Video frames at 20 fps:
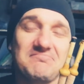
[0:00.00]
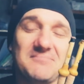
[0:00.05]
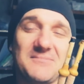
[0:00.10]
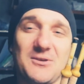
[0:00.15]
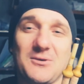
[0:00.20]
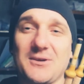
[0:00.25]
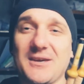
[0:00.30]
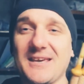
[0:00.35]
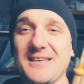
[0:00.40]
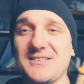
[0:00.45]

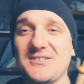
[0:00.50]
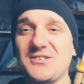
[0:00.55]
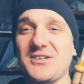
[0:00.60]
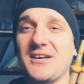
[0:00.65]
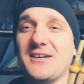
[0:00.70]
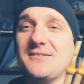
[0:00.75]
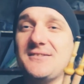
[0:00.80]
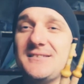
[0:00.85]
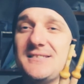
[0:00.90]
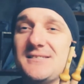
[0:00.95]
You can
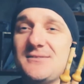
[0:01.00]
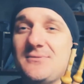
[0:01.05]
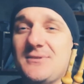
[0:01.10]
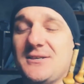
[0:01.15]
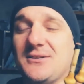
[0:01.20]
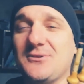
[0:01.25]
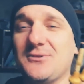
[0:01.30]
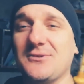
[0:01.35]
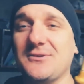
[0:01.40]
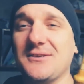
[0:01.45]
share this
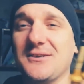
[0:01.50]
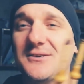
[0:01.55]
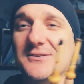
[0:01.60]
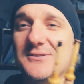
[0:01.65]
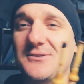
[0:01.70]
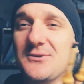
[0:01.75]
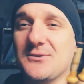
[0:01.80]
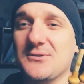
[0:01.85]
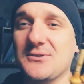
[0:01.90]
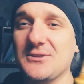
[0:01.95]
video on your
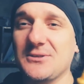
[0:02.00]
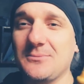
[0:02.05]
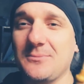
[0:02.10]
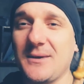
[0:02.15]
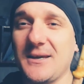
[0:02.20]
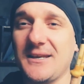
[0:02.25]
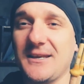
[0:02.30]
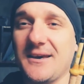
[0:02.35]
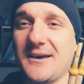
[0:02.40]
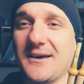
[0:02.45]
social
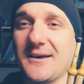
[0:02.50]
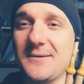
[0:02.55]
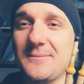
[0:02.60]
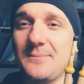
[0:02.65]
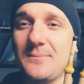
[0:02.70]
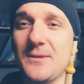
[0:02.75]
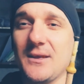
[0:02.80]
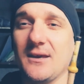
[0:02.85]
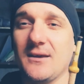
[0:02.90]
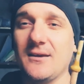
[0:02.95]
media.
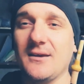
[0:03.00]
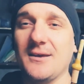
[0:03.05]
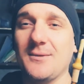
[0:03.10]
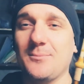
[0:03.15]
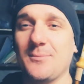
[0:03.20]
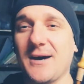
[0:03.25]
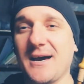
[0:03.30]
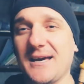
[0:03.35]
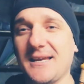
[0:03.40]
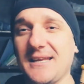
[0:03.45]

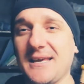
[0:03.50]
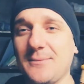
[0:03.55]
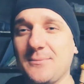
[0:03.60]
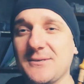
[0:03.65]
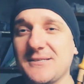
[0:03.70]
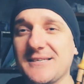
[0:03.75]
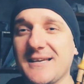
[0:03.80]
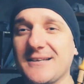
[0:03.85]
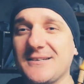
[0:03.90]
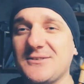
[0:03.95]
My name
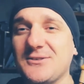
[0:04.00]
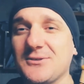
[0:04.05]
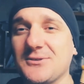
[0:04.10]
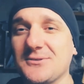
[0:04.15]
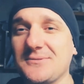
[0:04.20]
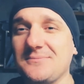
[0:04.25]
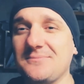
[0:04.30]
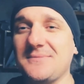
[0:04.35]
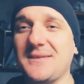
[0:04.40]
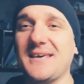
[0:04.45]
is
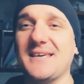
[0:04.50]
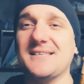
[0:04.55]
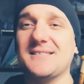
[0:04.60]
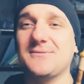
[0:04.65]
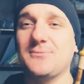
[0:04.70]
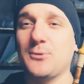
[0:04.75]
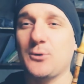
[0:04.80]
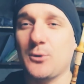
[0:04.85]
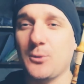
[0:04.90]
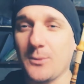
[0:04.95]
Anton.
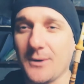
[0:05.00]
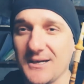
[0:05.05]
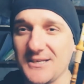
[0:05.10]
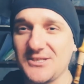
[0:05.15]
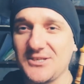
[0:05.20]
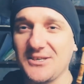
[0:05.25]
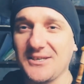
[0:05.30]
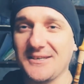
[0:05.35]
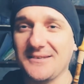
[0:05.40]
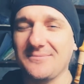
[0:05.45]
Thanks for
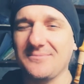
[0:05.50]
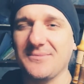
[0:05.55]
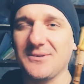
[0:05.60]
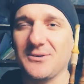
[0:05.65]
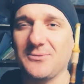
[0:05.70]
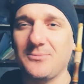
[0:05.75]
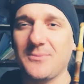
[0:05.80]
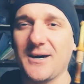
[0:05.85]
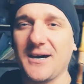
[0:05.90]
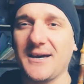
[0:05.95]
watching.
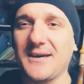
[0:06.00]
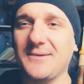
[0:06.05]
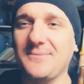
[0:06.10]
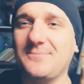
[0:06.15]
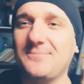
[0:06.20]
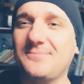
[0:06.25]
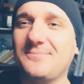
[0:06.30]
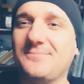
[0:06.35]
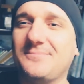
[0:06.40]
Bye.